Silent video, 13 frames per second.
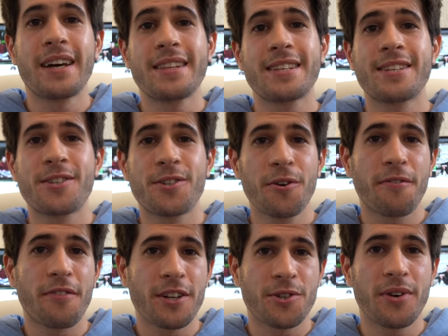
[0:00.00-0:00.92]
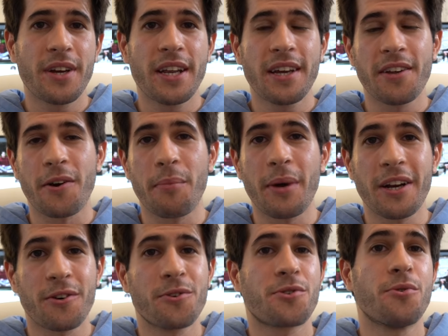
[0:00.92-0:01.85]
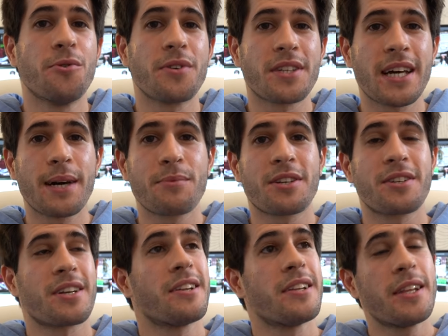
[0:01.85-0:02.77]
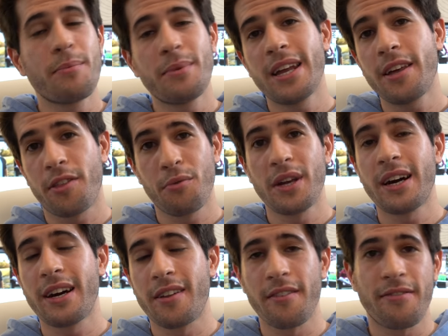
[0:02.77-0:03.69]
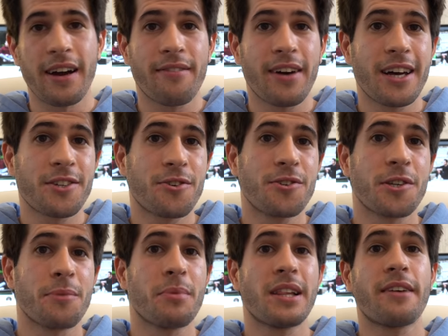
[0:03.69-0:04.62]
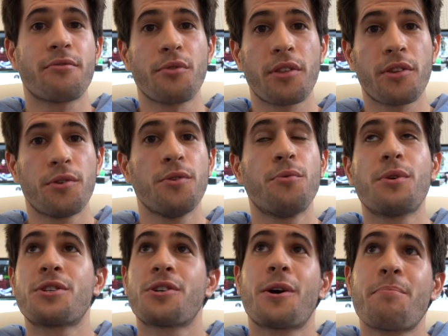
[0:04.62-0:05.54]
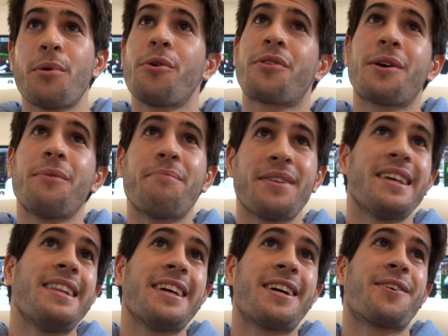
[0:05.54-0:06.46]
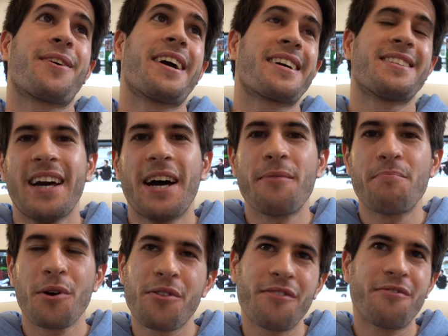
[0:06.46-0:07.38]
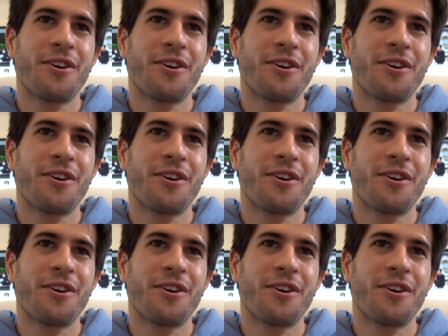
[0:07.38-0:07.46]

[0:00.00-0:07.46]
And this is so frustrating in our medical school exams because I'll eliminate three out of the five answers and be left with two, which are both completely correct and both of